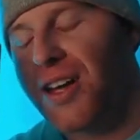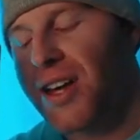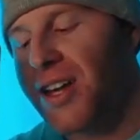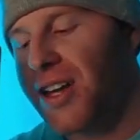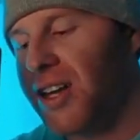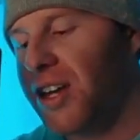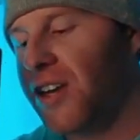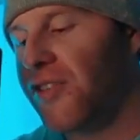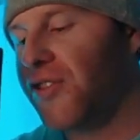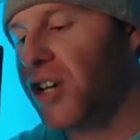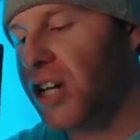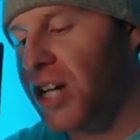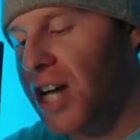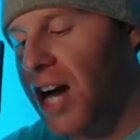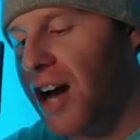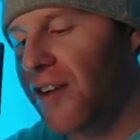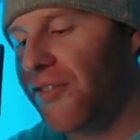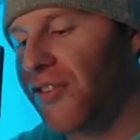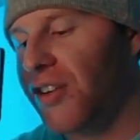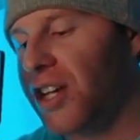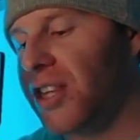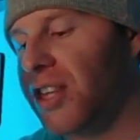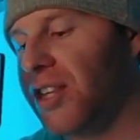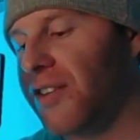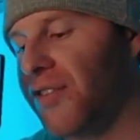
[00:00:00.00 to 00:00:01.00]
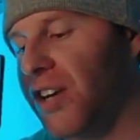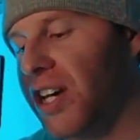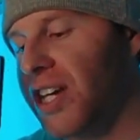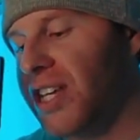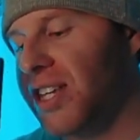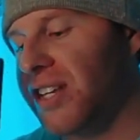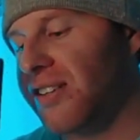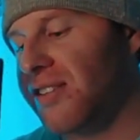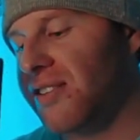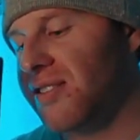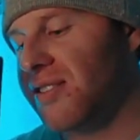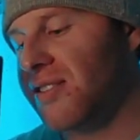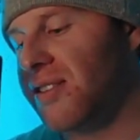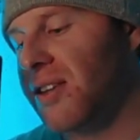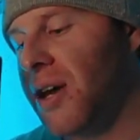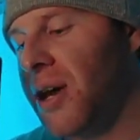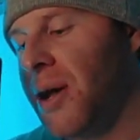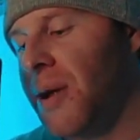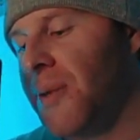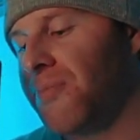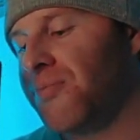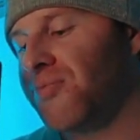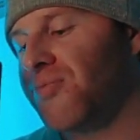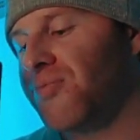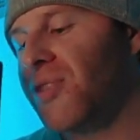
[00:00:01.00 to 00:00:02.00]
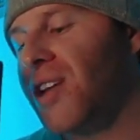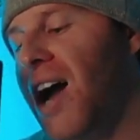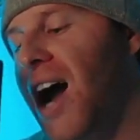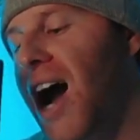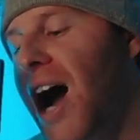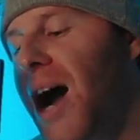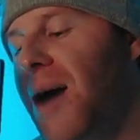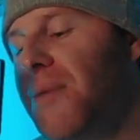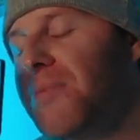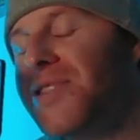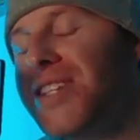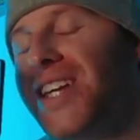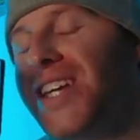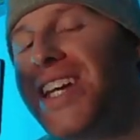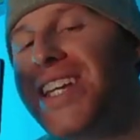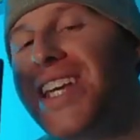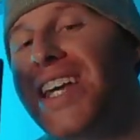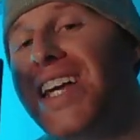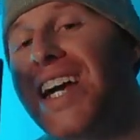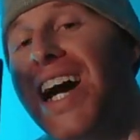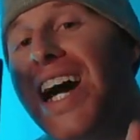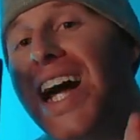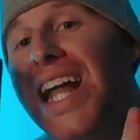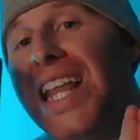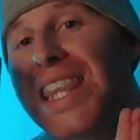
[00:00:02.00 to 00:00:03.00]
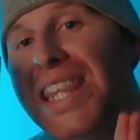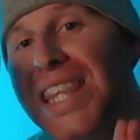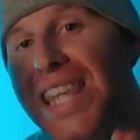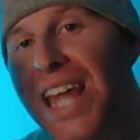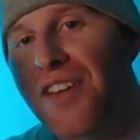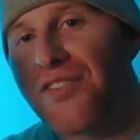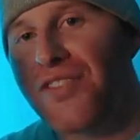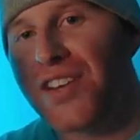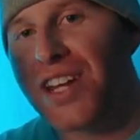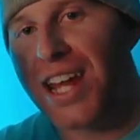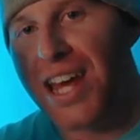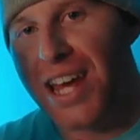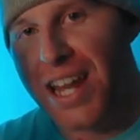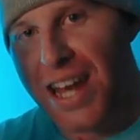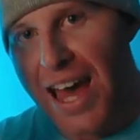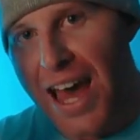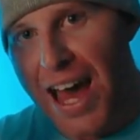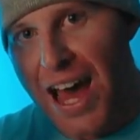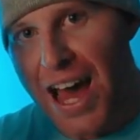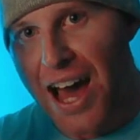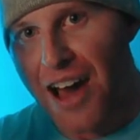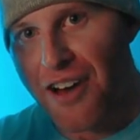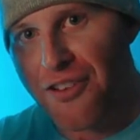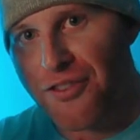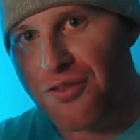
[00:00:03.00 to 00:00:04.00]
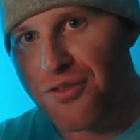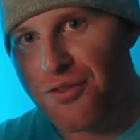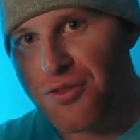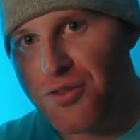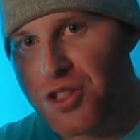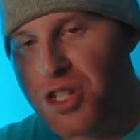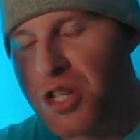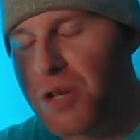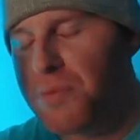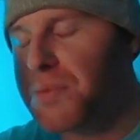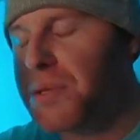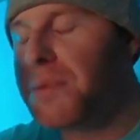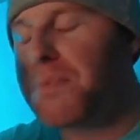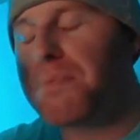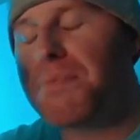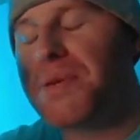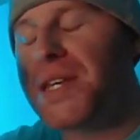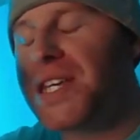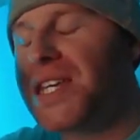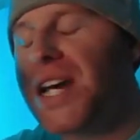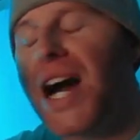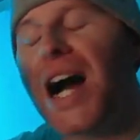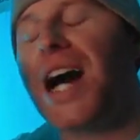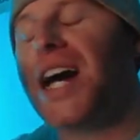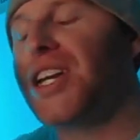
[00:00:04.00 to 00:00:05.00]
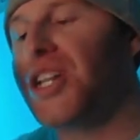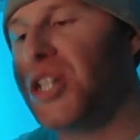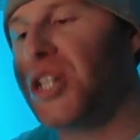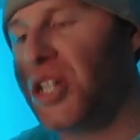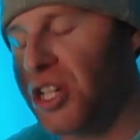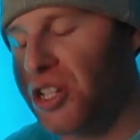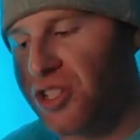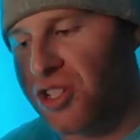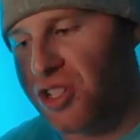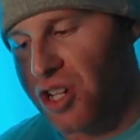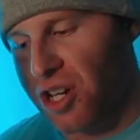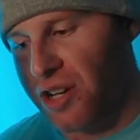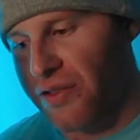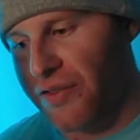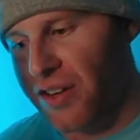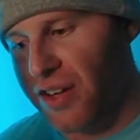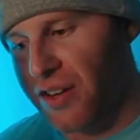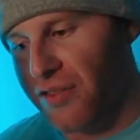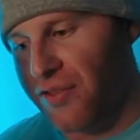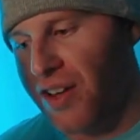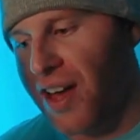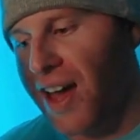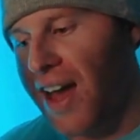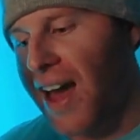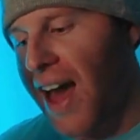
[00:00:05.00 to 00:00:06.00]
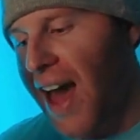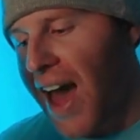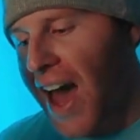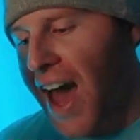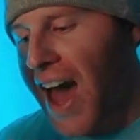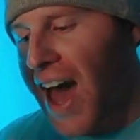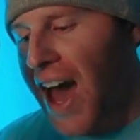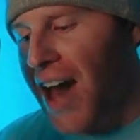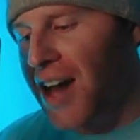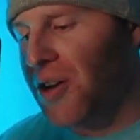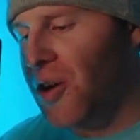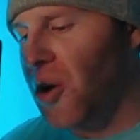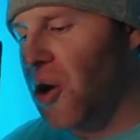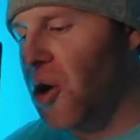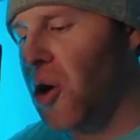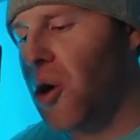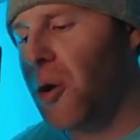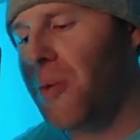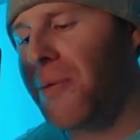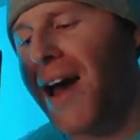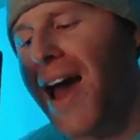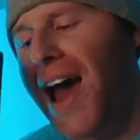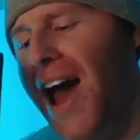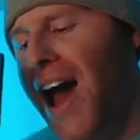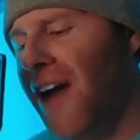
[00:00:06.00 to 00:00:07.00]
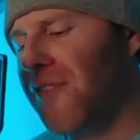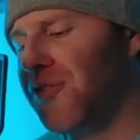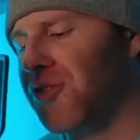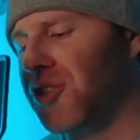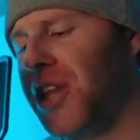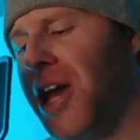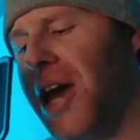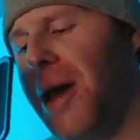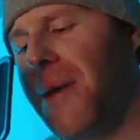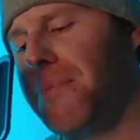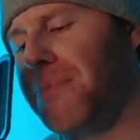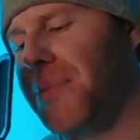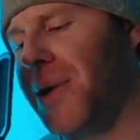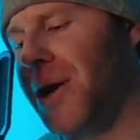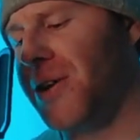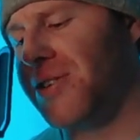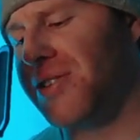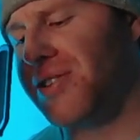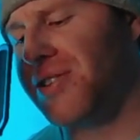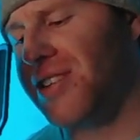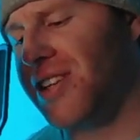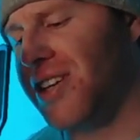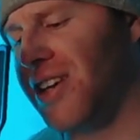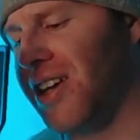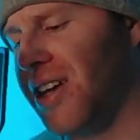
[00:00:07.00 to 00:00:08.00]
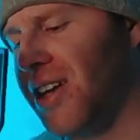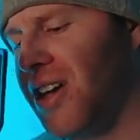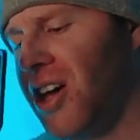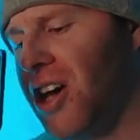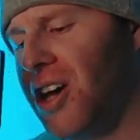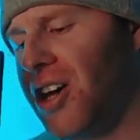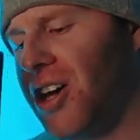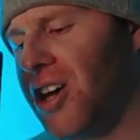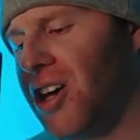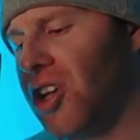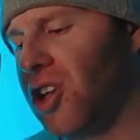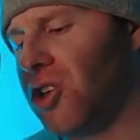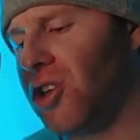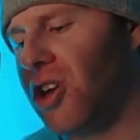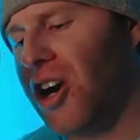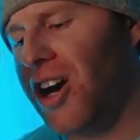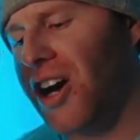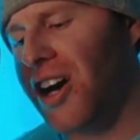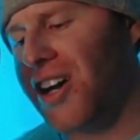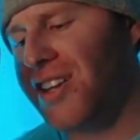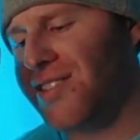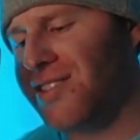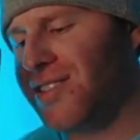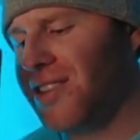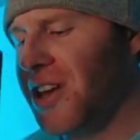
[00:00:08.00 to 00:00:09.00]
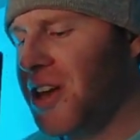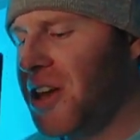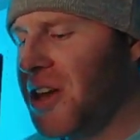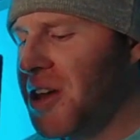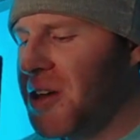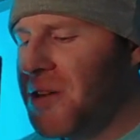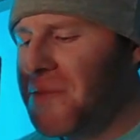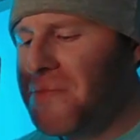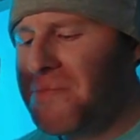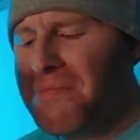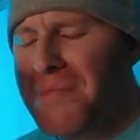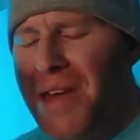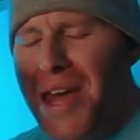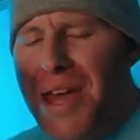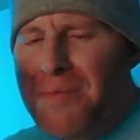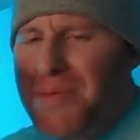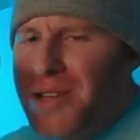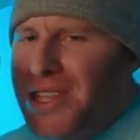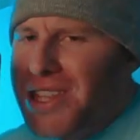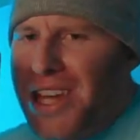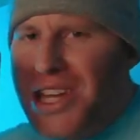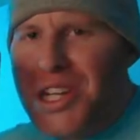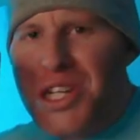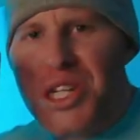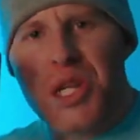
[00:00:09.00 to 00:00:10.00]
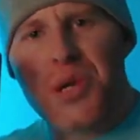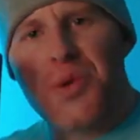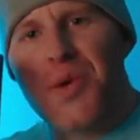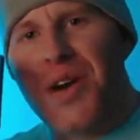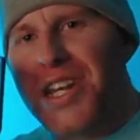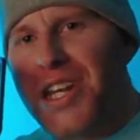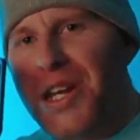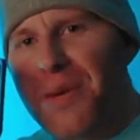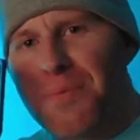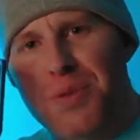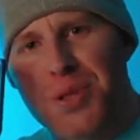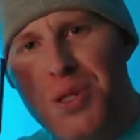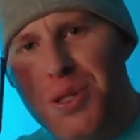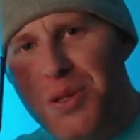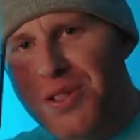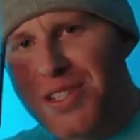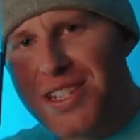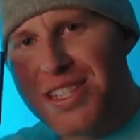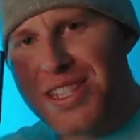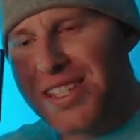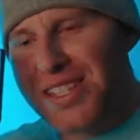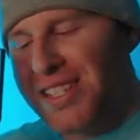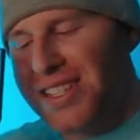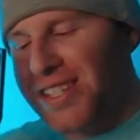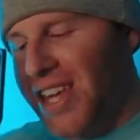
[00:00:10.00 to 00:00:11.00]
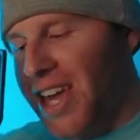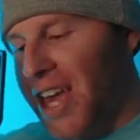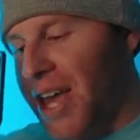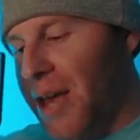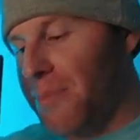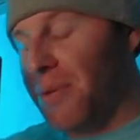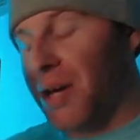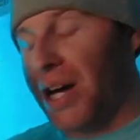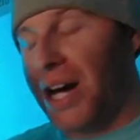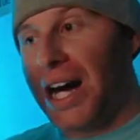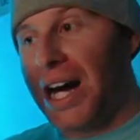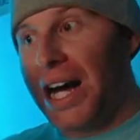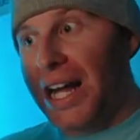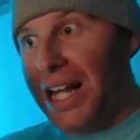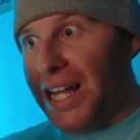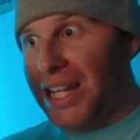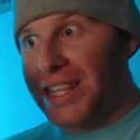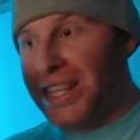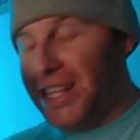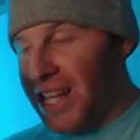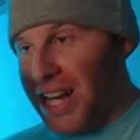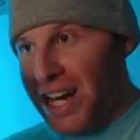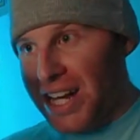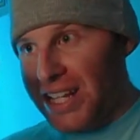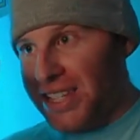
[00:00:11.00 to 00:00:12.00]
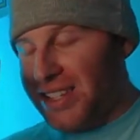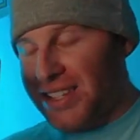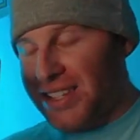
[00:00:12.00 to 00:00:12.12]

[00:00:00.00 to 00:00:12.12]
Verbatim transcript: If you're confident in the Vikings, I'm taking 11 and a half to be beyond conservative. At home, after that embarrassing loss, maybe they do end up losing this game, but uh,